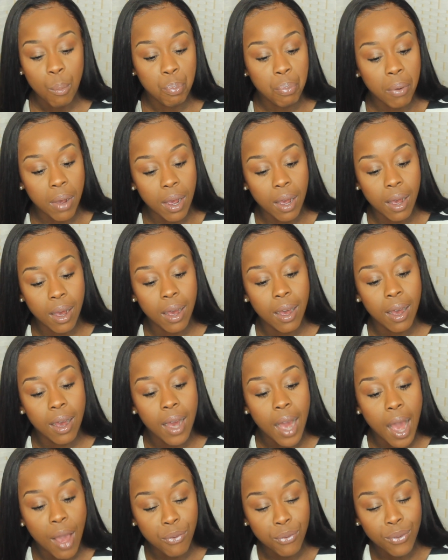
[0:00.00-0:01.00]
But
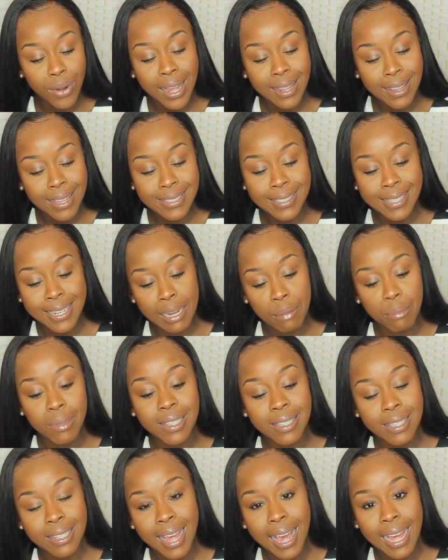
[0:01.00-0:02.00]
I feel like there's a
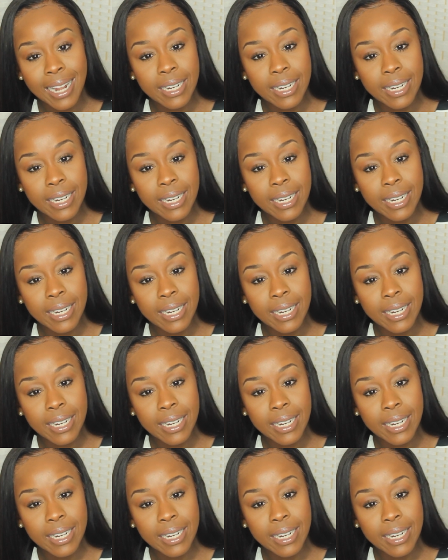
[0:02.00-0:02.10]
limit to that,